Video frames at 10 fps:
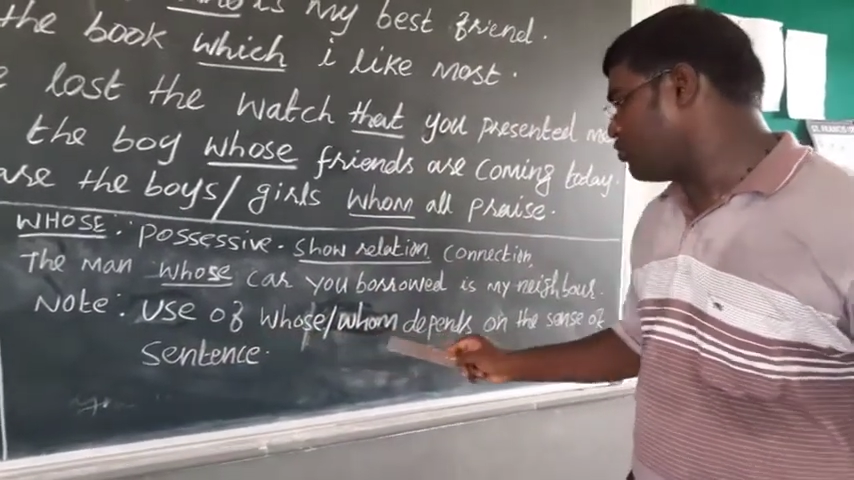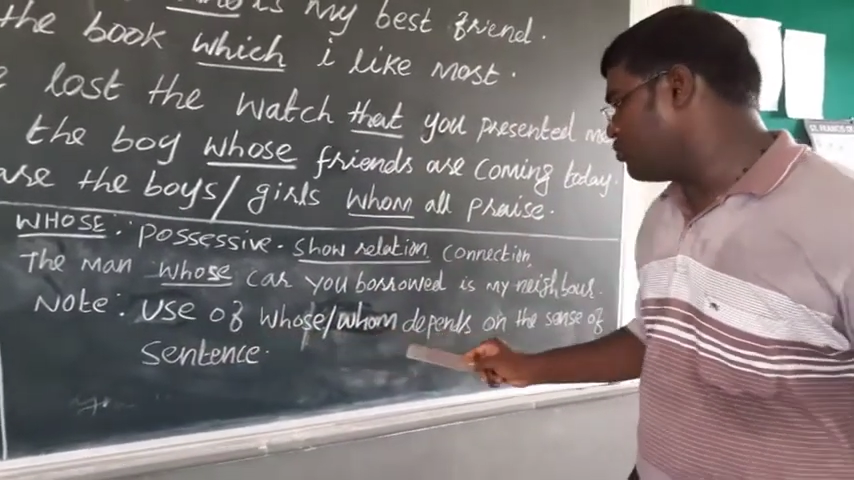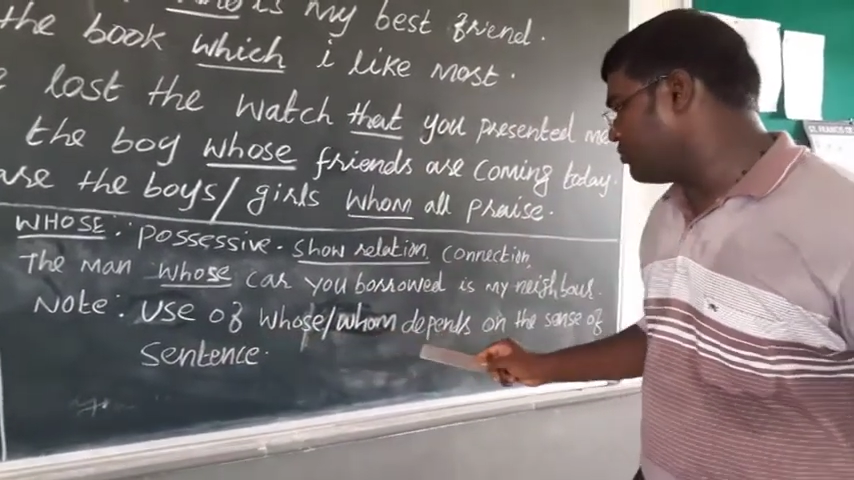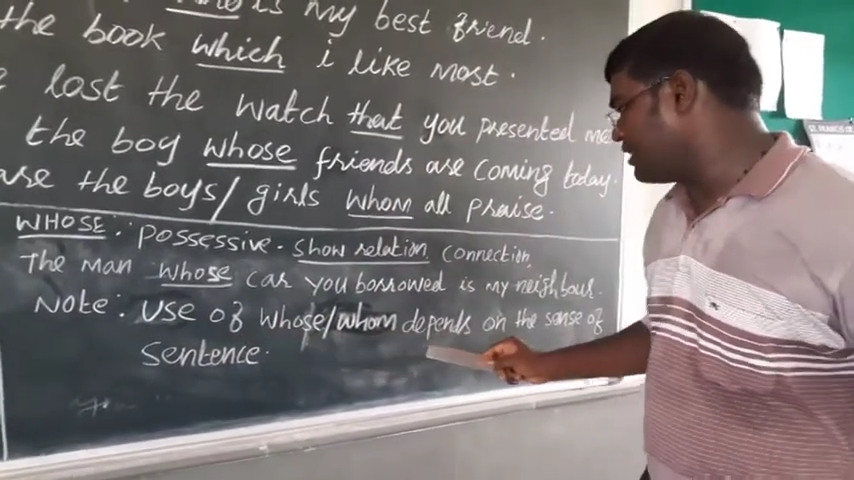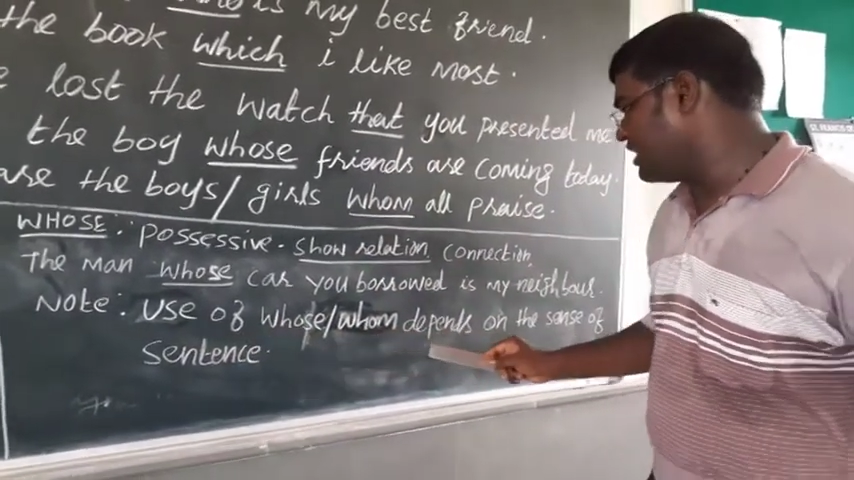
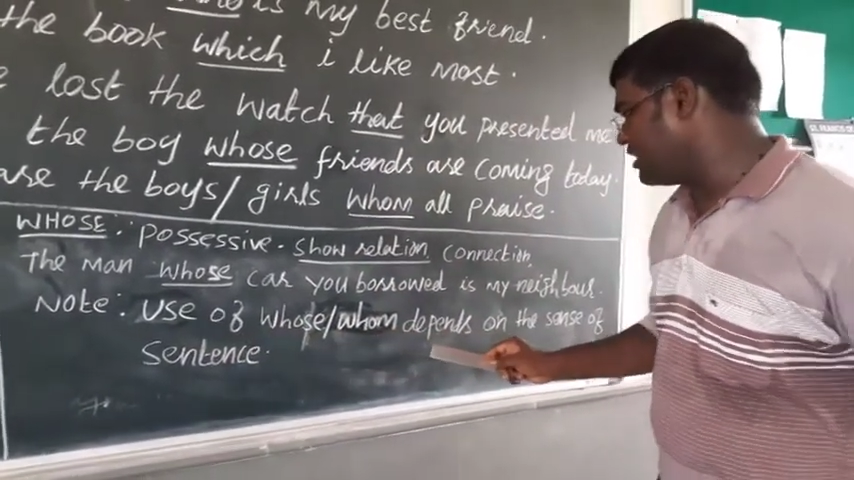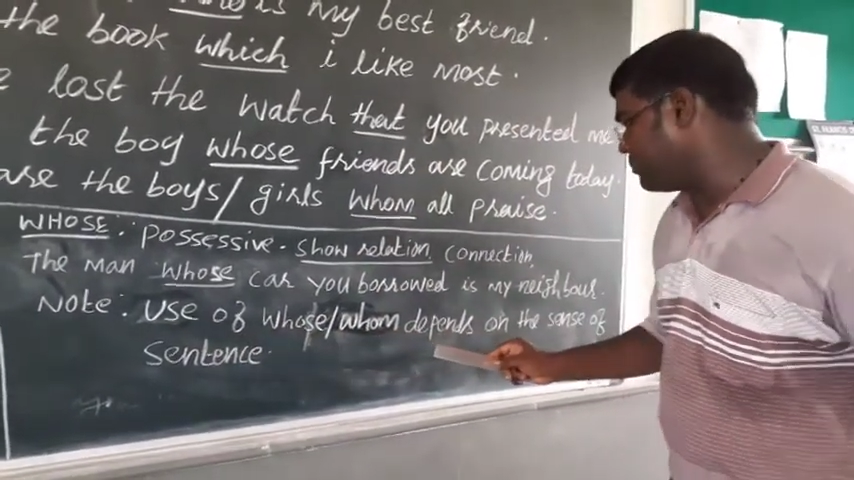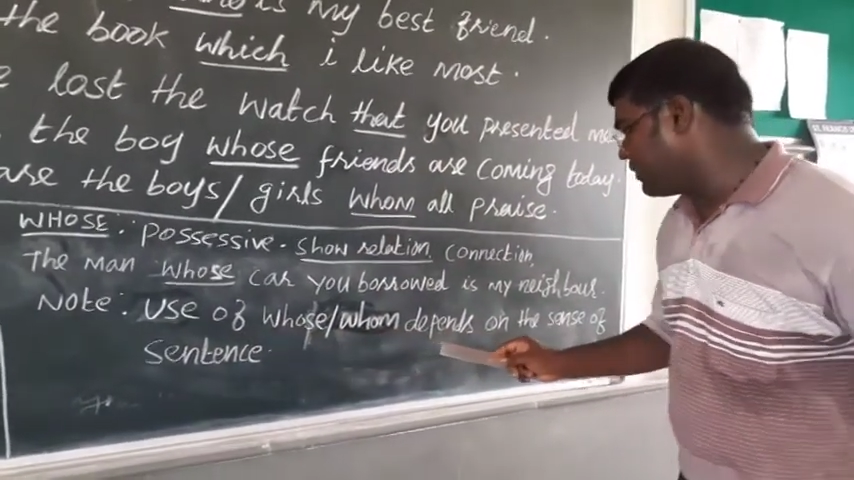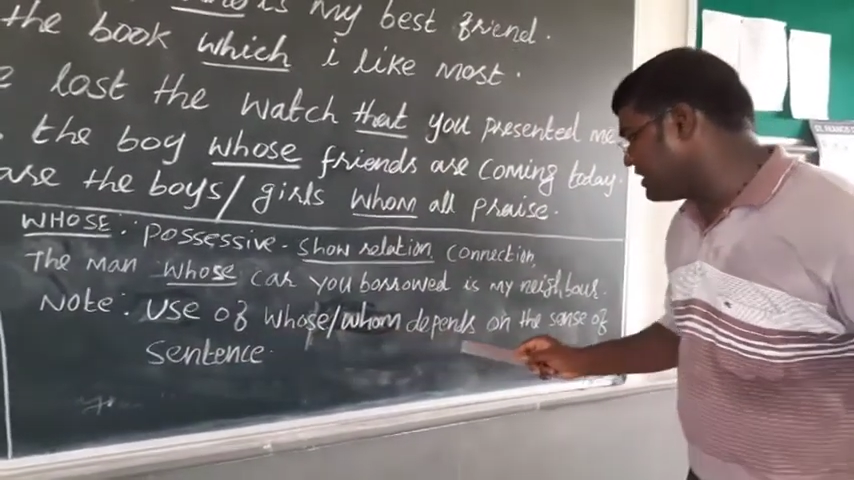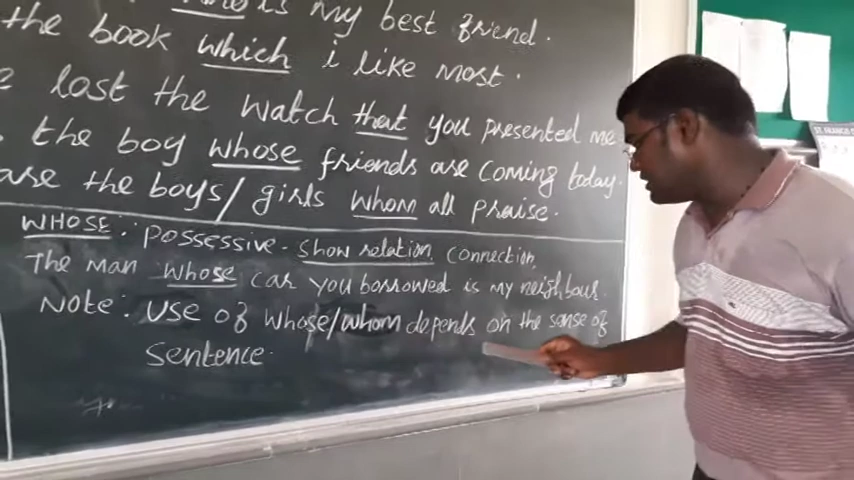whom
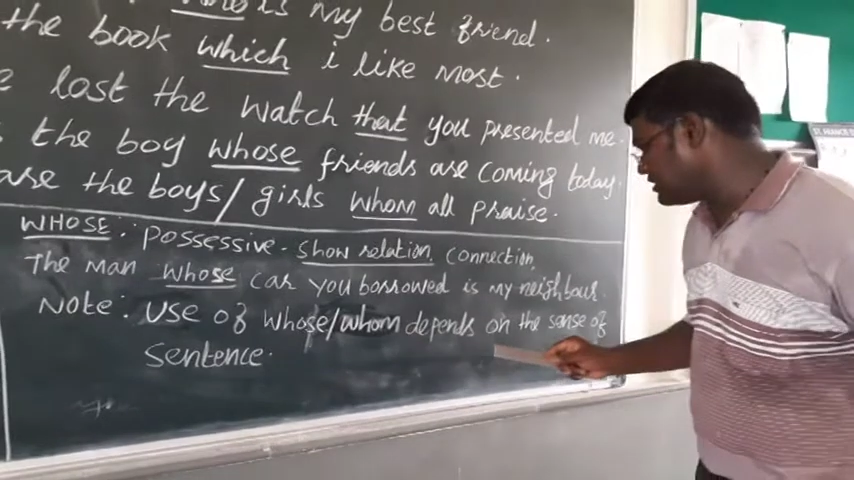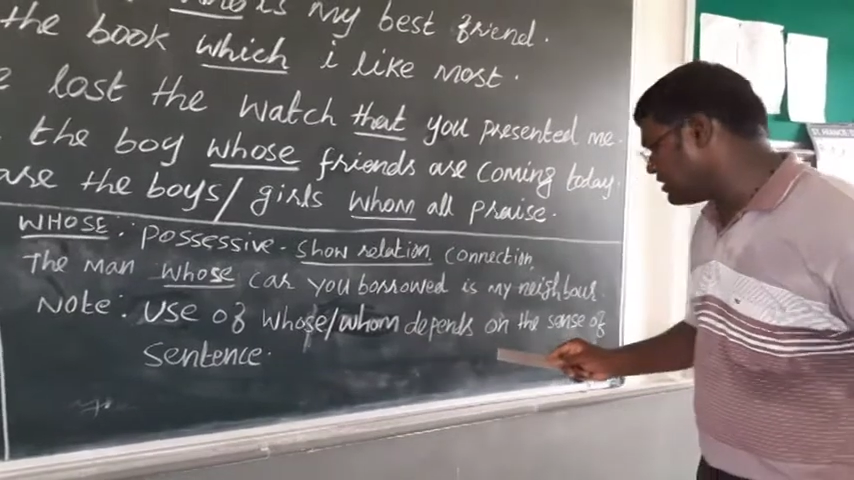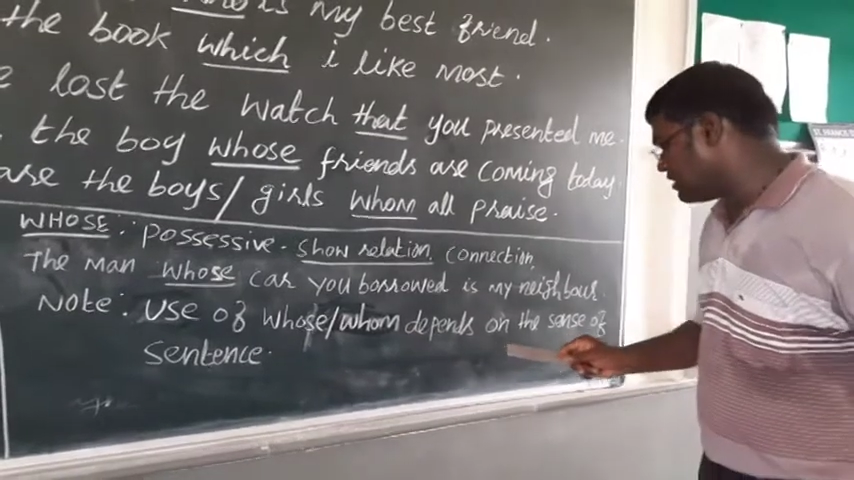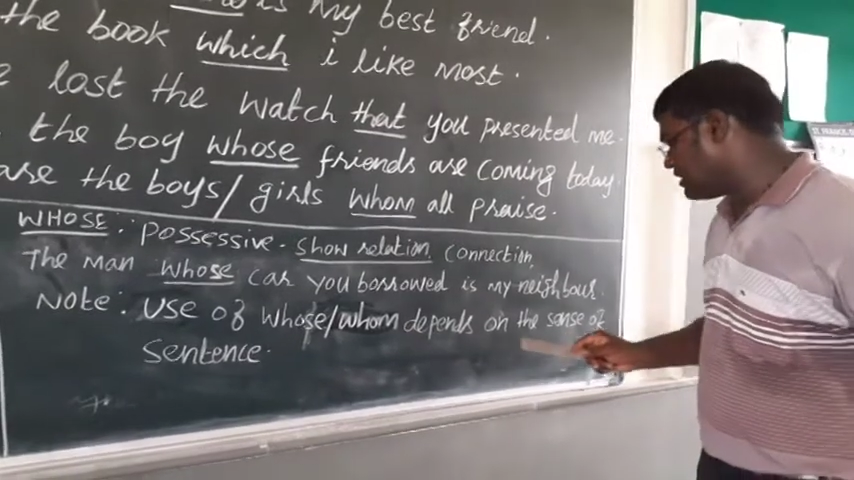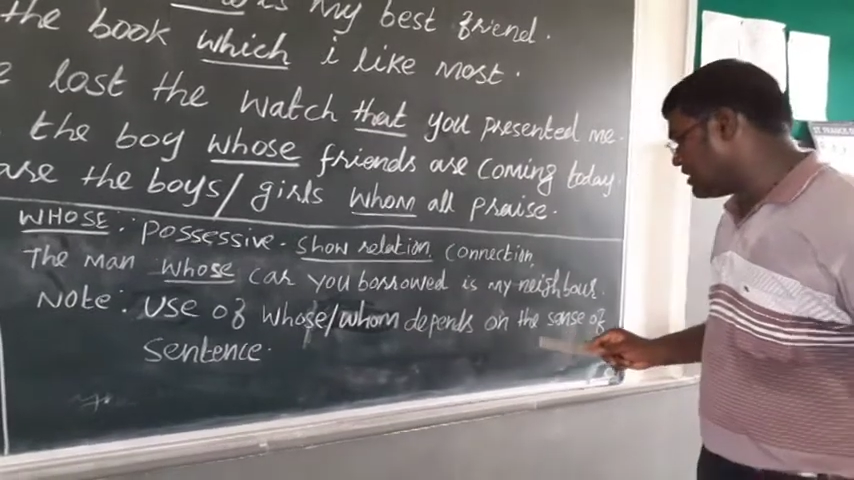depends
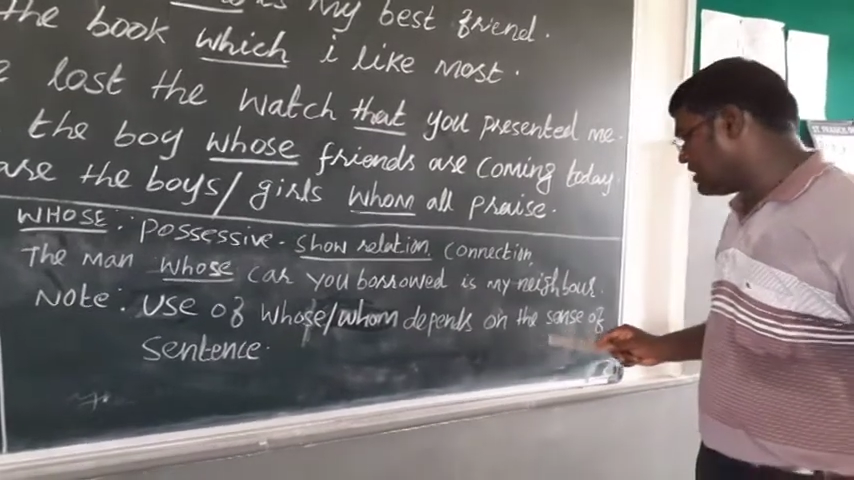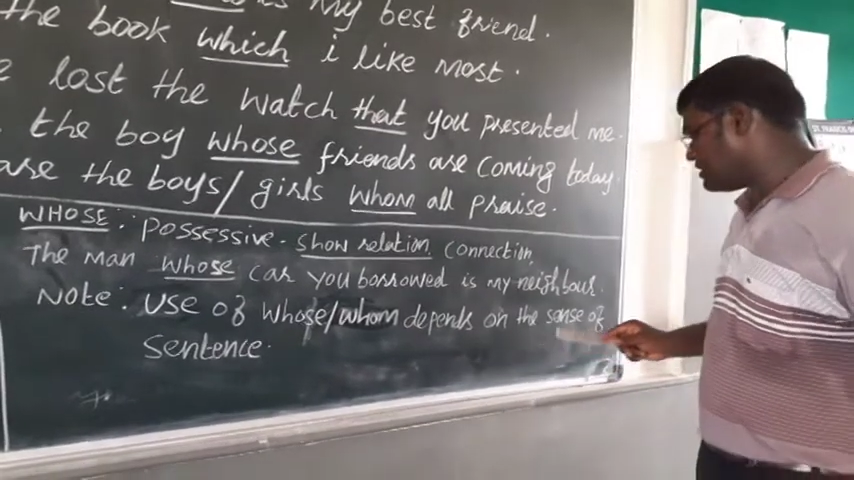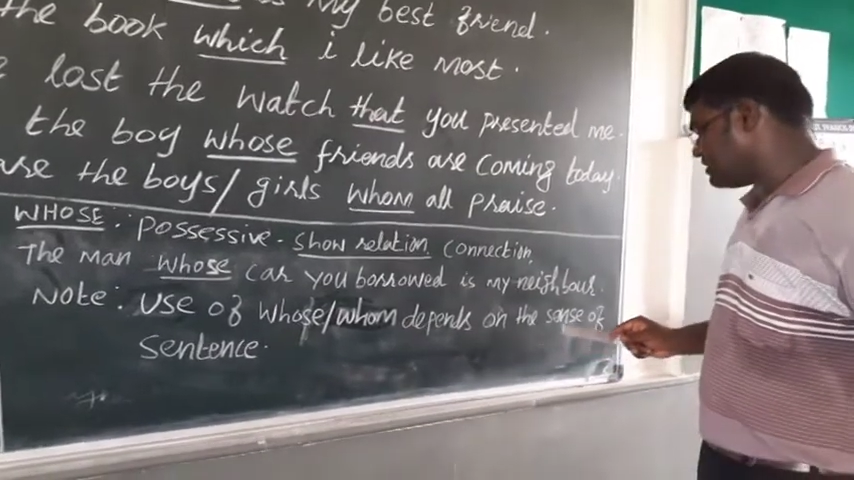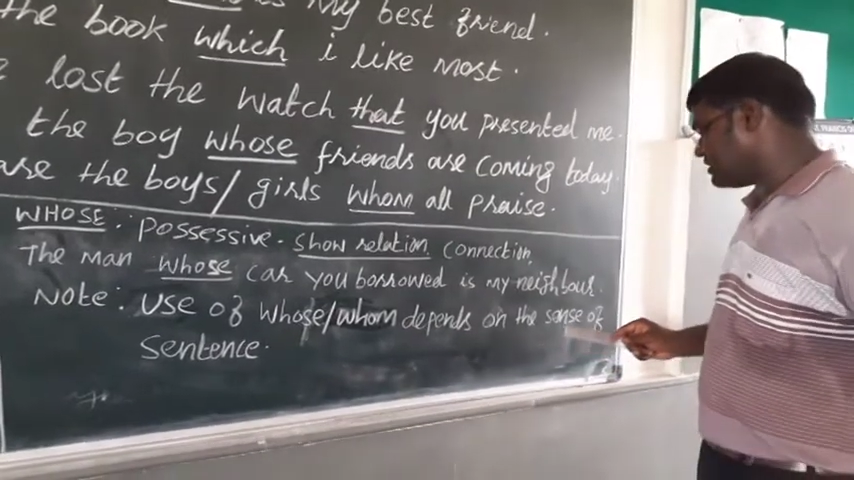on the